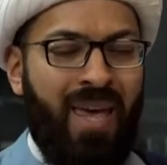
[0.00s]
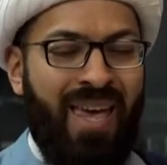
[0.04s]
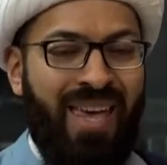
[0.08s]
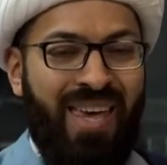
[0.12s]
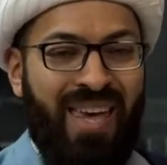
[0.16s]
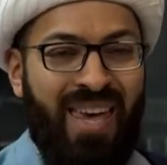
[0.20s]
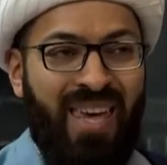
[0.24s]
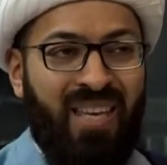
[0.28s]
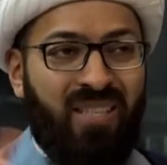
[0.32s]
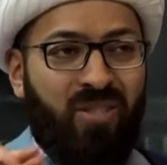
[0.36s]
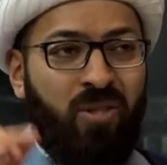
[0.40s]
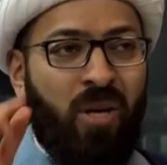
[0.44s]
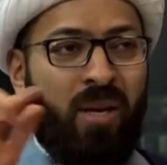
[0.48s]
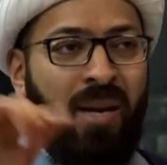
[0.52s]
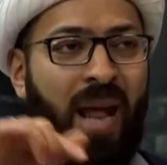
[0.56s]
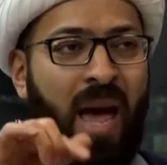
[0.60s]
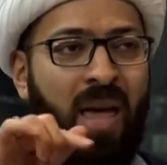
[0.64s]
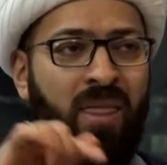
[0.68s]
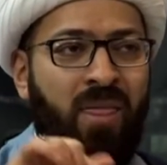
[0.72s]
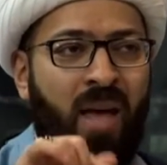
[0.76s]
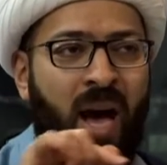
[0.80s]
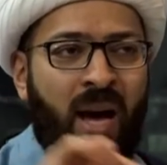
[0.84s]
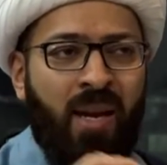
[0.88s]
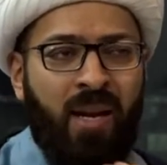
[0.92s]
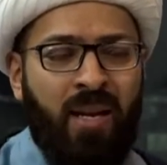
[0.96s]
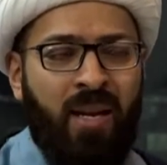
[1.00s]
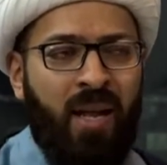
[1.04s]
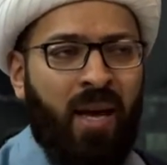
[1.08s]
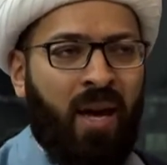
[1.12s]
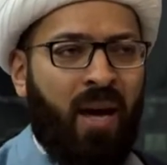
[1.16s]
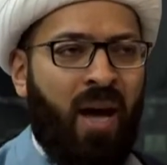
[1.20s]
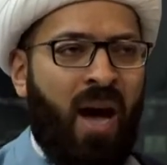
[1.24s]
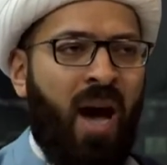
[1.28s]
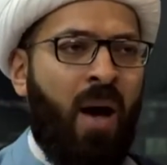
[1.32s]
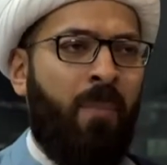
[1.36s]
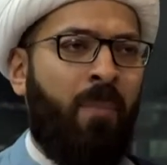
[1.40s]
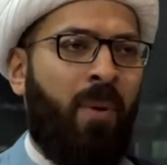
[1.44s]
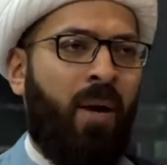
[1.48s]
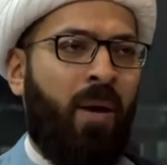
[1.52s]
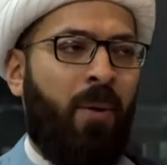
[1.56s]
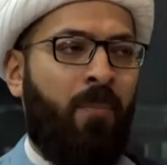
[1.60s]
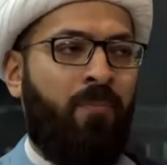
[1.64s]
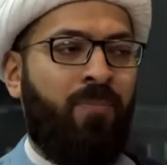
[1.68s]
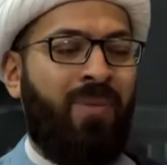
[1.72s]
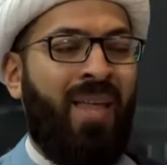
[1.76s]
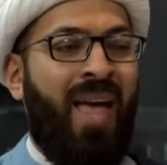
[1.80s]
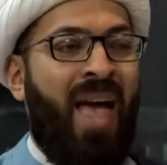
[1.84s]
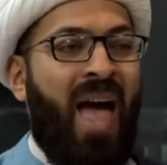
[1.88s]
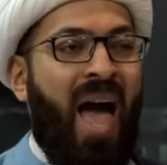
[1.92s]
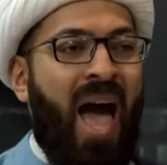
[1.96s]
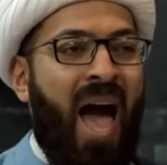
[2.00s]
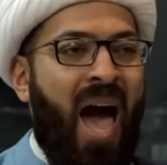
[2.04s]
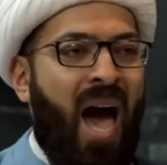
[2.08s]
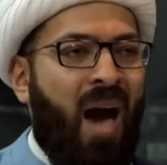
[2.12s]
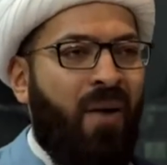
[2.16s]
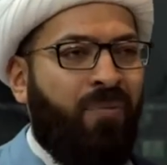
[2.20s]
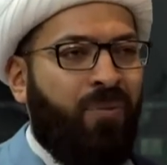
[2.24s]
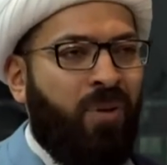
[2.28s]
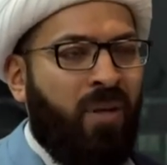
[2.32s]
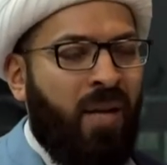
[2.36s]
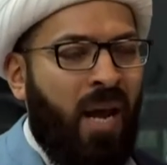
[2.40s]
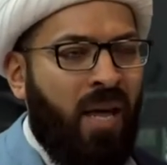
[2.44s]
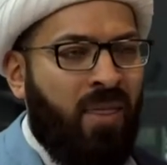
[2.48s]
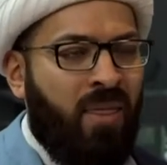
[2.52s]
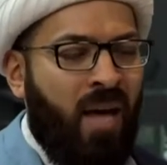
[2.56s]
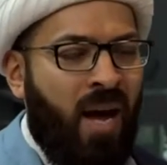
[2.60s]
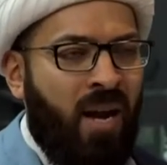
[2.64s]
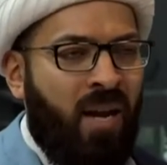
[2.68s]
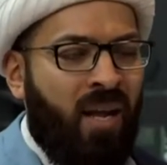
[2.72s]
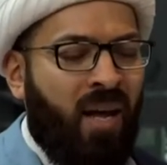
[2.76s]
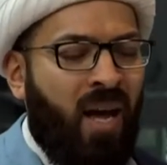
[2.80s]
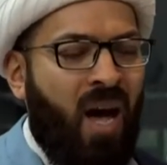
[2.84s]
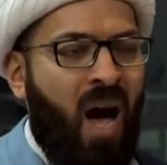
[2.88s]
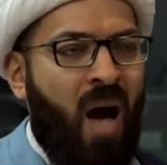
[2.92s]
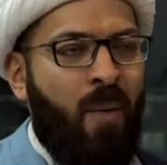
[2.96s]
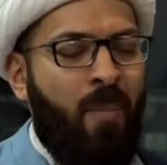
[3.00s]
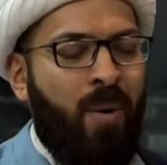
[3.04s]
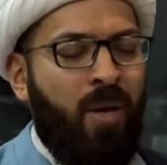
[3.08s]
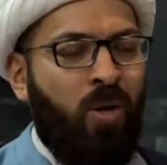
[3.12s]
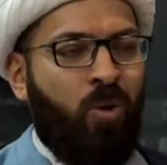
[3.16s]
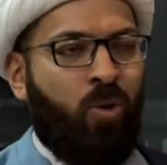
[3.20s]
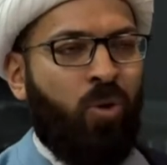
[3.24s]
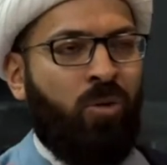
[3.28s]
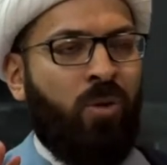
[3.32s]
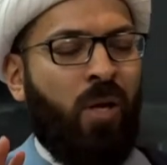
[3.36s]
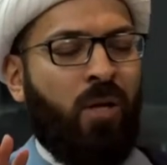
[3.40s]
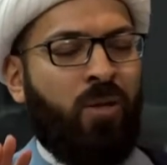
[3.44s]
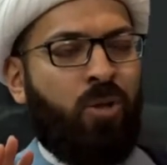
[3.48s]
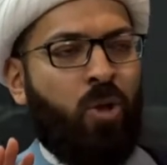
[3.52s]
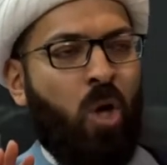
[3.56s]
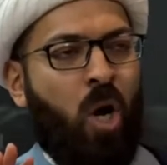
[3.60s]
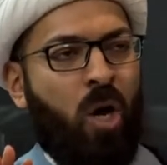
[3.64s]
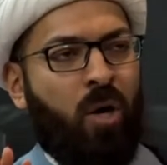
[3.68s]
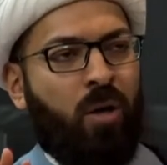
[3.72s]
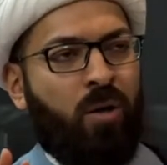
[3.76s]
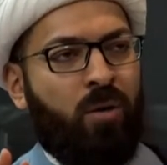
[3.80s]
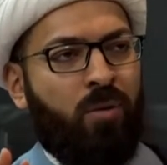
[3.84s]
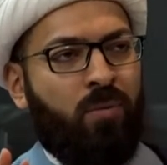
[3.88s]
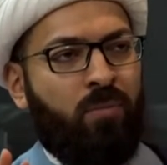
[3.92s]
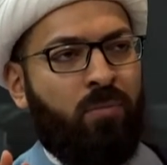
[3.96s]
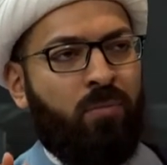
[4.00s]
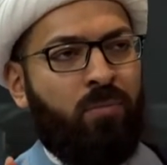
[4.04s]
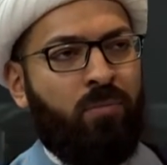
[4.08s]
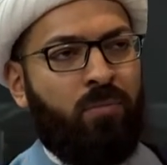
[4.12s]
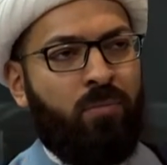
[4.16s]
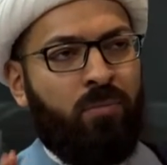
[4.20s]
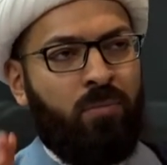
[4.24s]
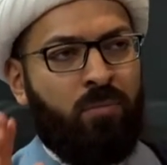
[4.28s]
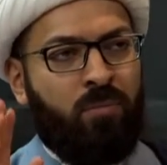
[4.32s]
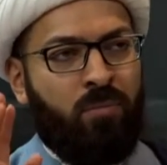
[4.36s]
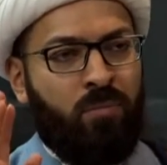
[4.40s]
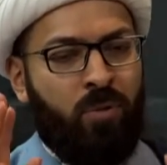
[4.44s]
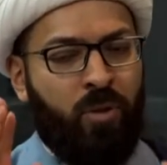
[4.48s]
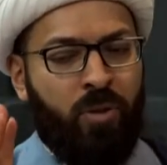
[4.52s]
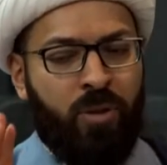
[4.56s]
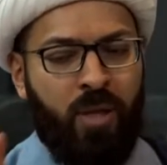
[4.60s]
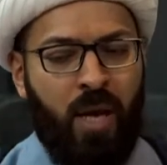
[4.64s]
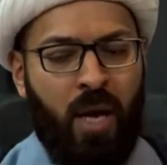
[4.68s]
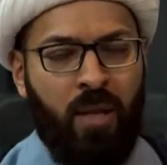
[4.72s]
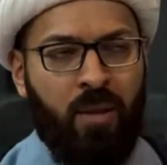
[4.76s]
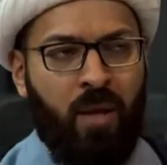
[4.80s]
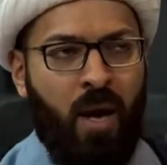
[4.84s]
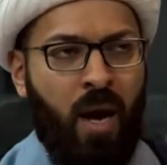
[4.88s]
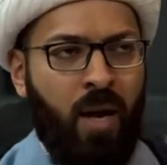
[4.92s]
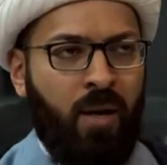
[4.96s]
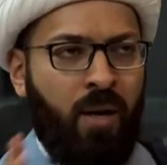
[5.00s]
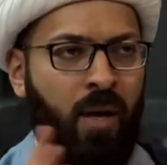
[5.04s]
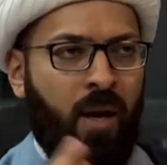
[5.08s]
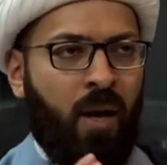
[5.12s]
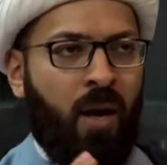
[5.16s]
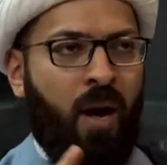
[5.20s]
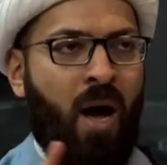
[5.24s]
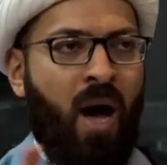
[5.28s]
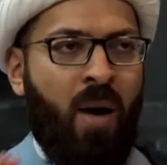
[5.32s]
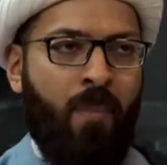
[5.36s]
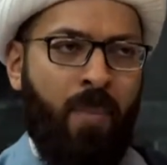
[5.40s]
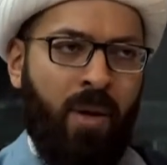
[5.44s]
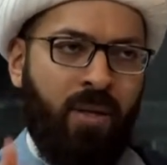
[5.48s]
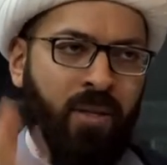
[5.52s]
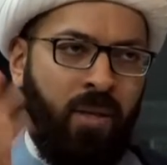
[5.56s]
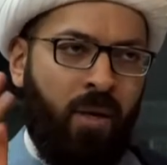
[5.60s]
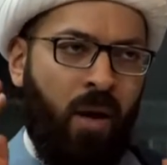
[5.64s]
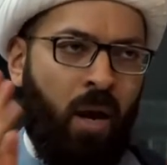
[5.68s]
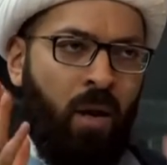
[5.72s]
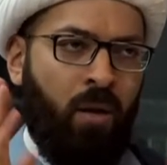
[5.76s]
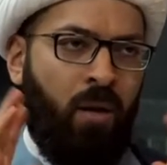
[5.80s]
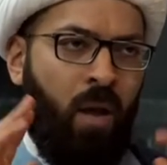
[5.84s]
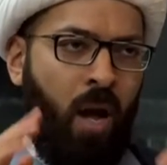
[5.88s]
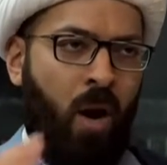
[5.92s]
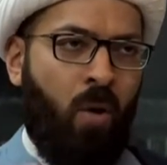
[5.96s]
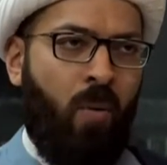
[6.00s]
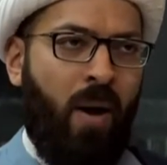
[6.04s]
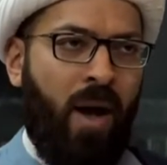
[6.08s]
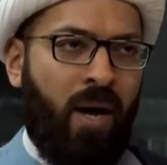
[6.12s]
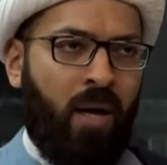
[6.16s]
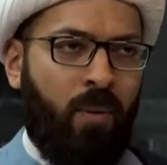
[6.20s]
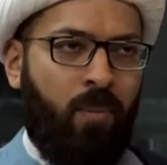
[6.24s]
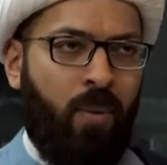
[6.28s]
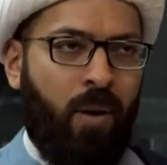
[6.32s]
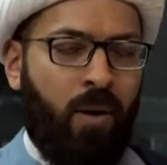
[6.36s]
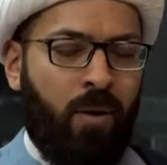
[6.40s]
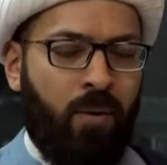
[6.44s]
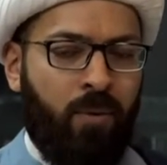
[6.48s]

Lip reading: He's done adhan and iqamah. After adhan and iqamah, you should not talk. You say adhan, iqamah, and then Allahu Akbar.